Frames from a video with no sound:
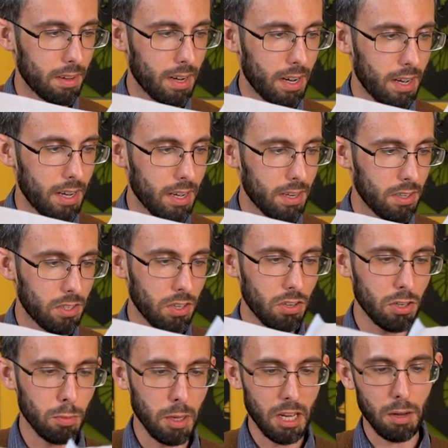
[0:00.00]
I consider
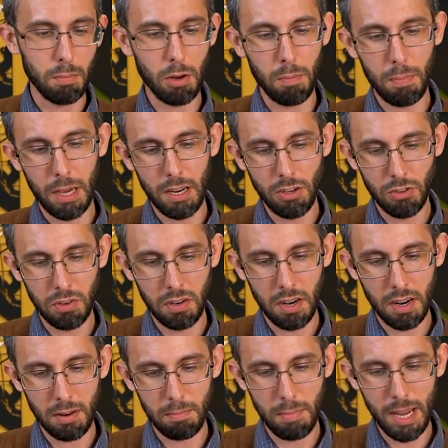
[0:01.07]
to become your patron
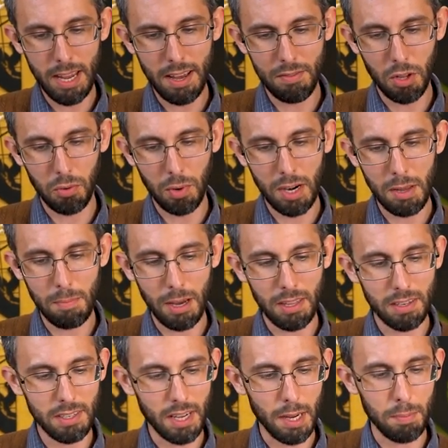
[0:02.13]
and may have already by
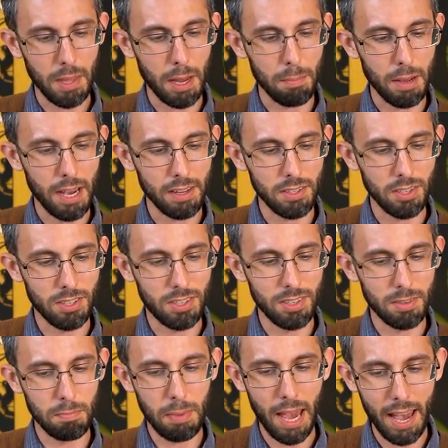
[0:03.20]
the time that passage
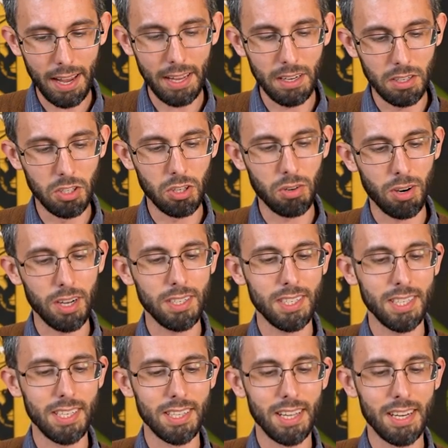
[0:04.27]
package crossed
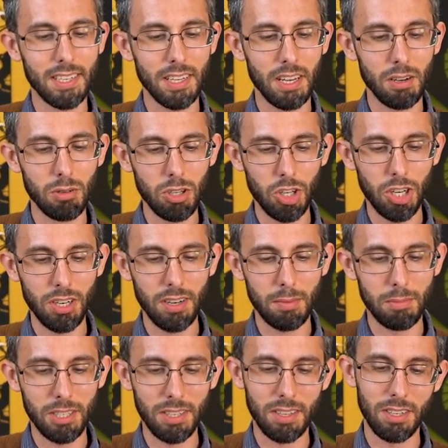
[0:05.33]
the Atlantic Ocean.
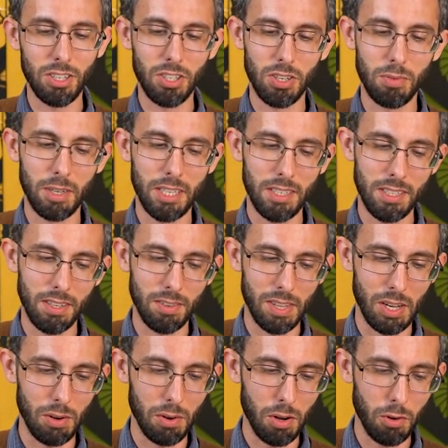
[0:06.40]
I'm still unsure what tier
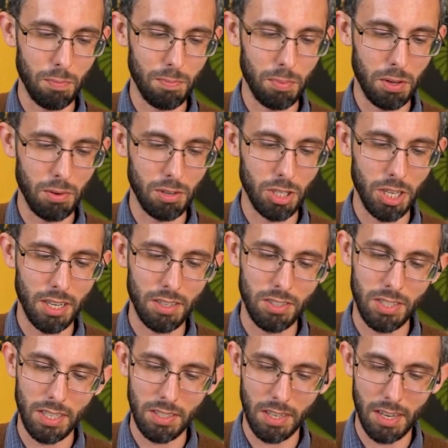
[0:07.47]
though. Hope your channel
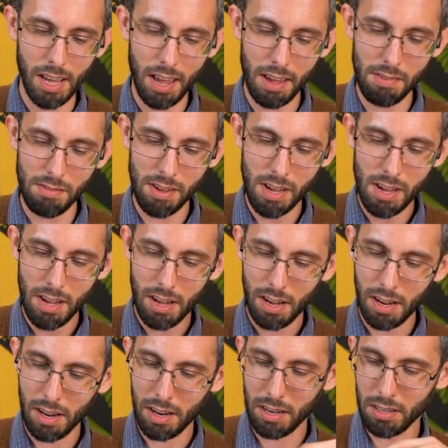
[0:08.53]
stays alive
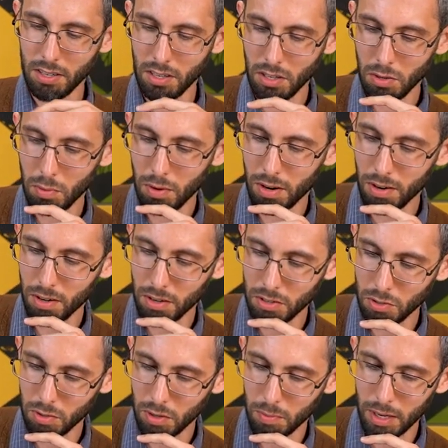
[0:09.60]
and you are all
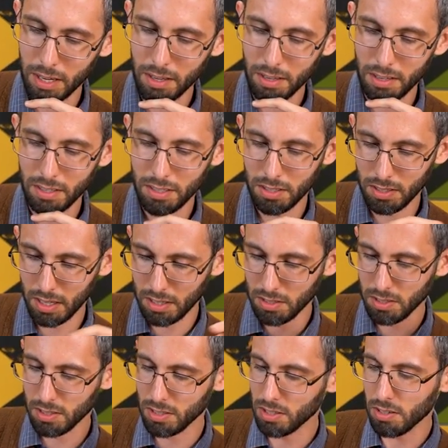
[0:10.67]
doing well. Until then,
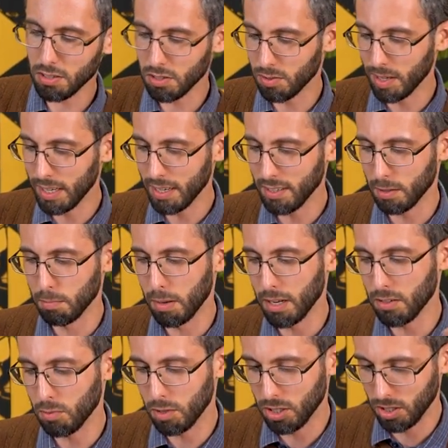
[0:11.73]
sincerest greetings and
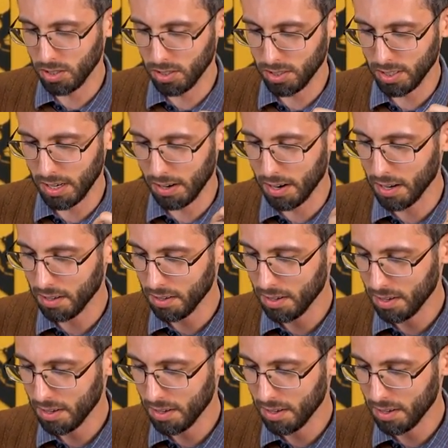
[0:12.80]
best wishes, Sarah.